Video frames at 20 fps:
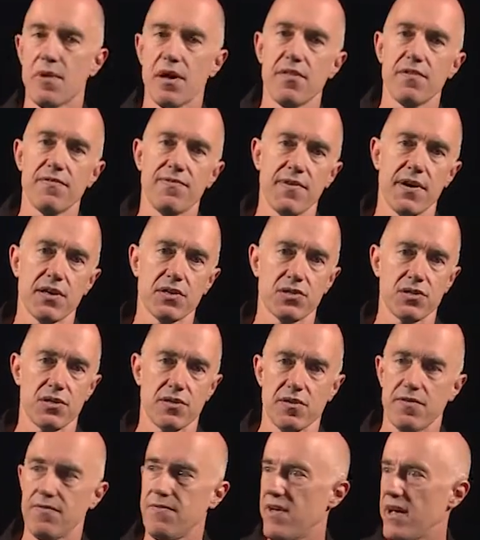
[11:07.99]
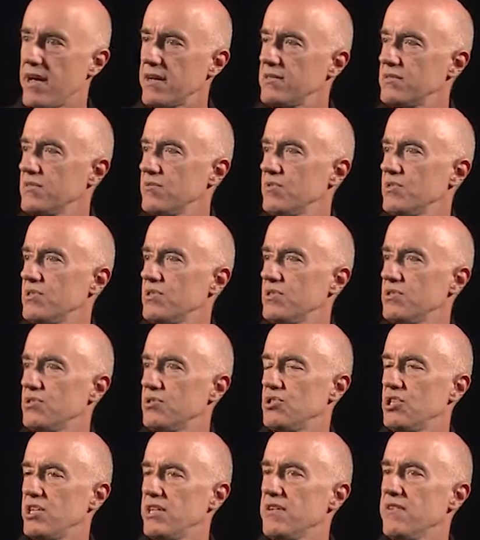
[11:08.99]
other function of x, which is
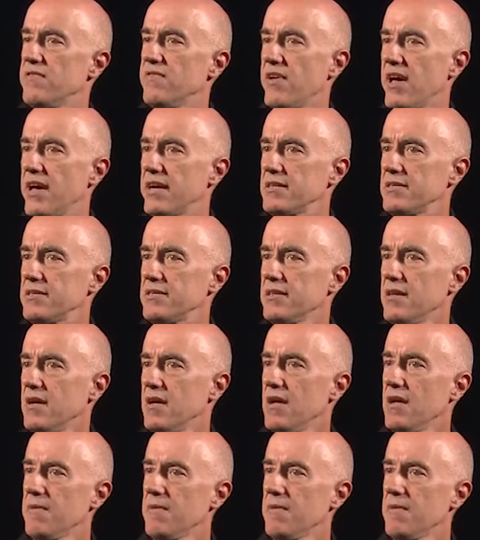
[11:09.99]
g of x,